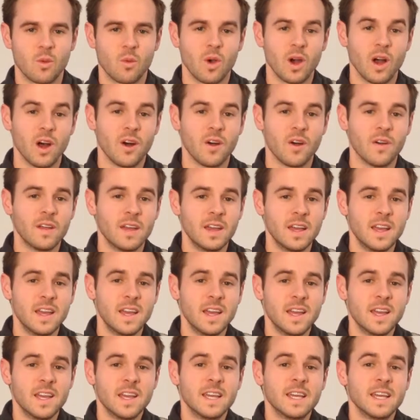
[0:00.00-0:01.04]
Well,
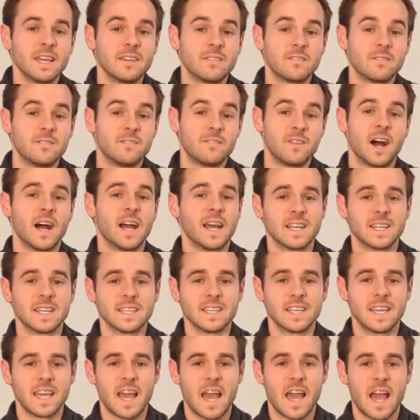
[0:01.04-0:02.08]
it
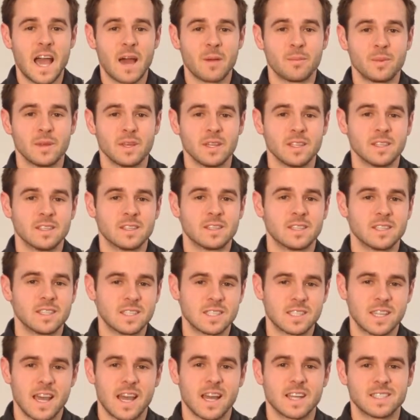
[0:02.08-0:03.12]
finally happened. The
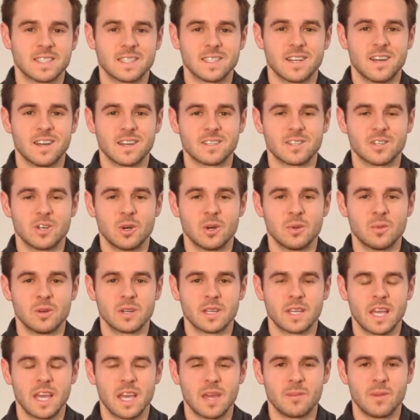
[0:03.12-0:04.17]
stats in October
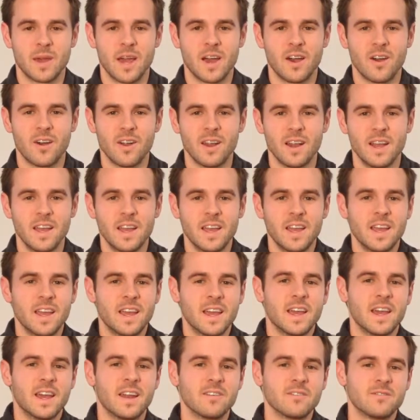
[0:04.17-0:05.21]
came out,
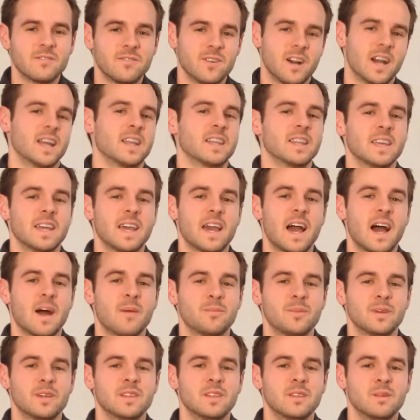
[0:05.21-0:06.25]
and it finally
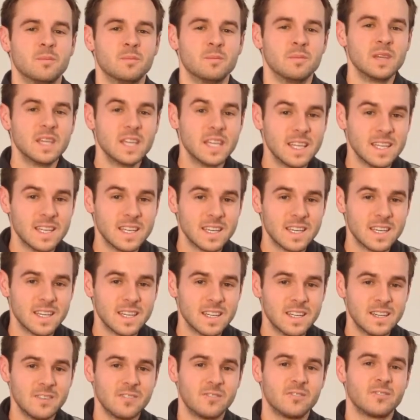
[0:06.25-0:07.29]
happened. The
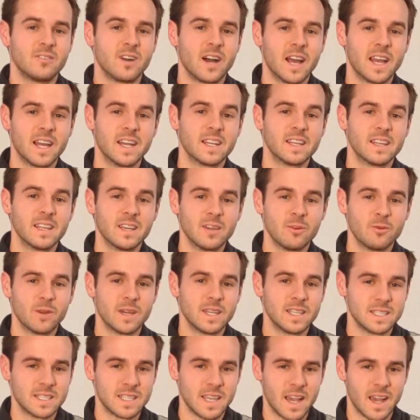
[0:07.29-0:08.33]
median finally
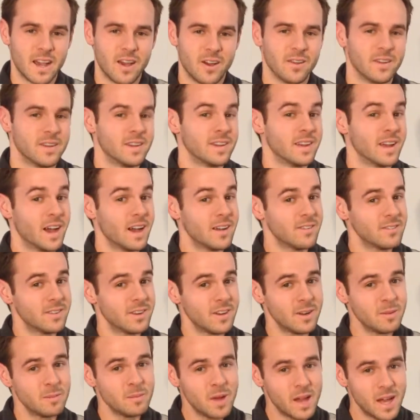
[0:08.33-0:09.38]
went down. Not
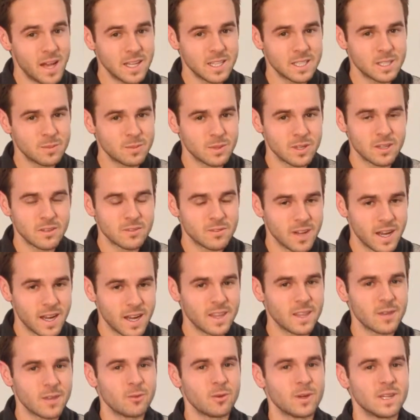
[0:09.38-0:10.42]
very much, but it
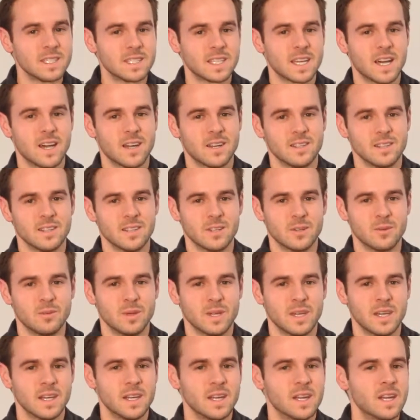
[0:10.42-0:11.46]
finally went down a little
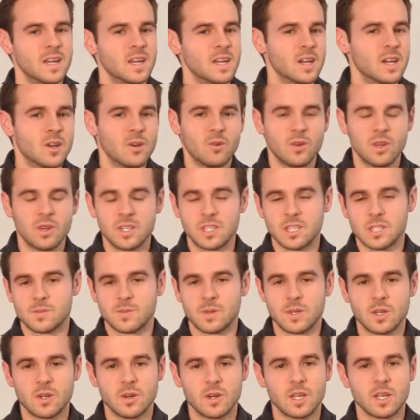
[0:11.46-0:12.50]
bit. We've just
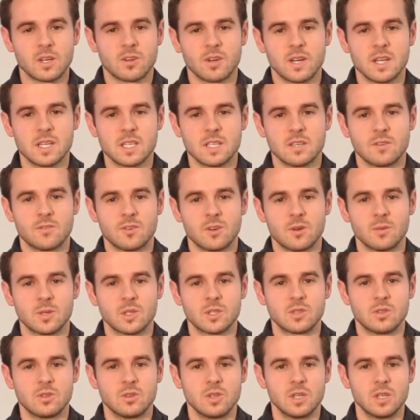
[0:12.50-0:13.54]
been going crazy for
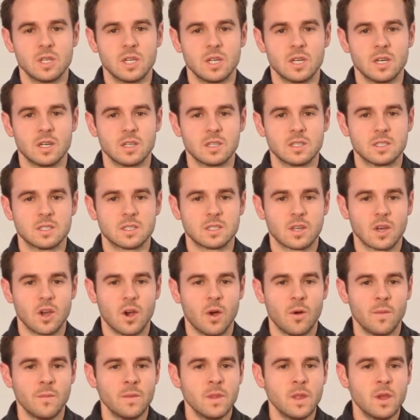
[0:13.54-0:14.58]
almost two years,
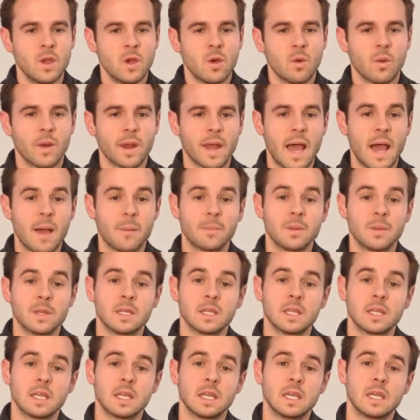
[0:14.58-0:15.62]
so what
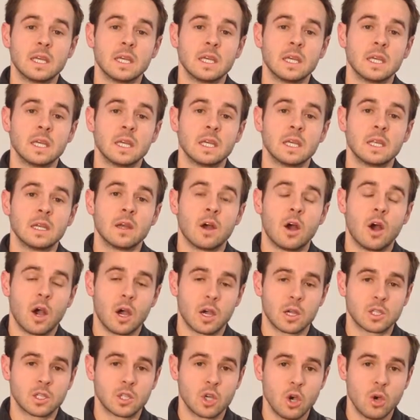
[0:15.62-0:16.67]
happened in
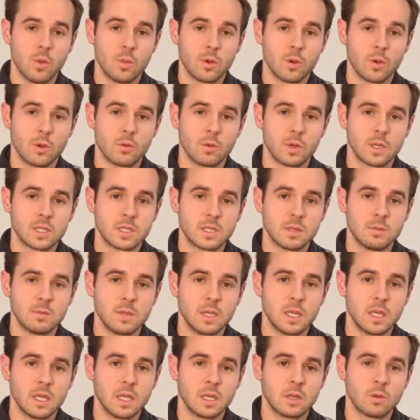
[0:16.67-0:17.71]
October was the
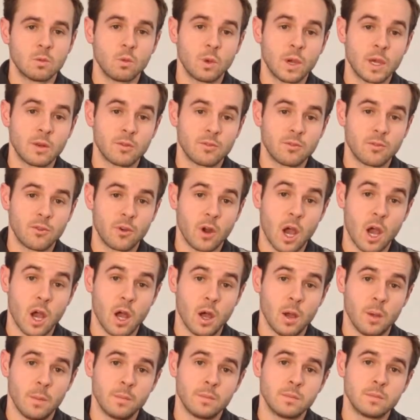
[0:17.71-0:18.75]
median went
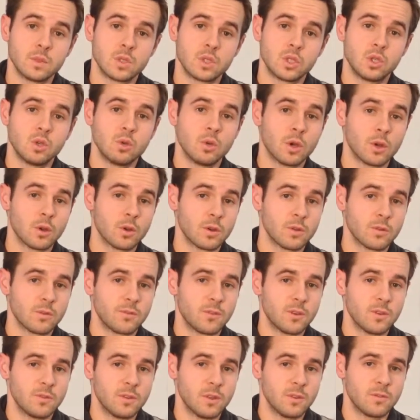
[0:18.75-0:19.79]
from
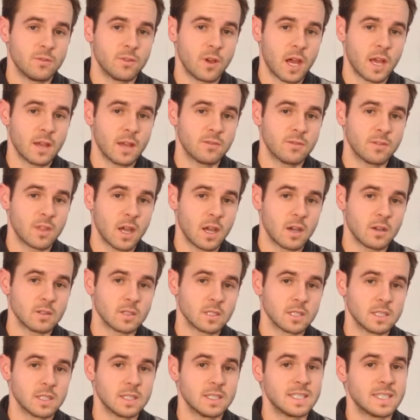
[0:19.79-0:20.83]

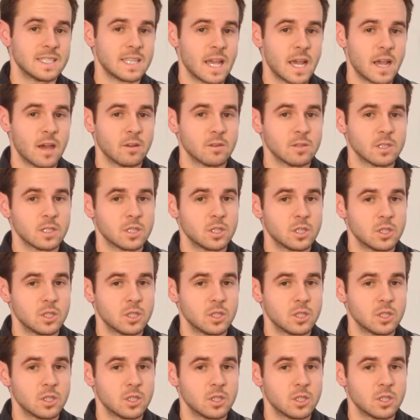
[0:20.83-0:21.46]
255,000 down to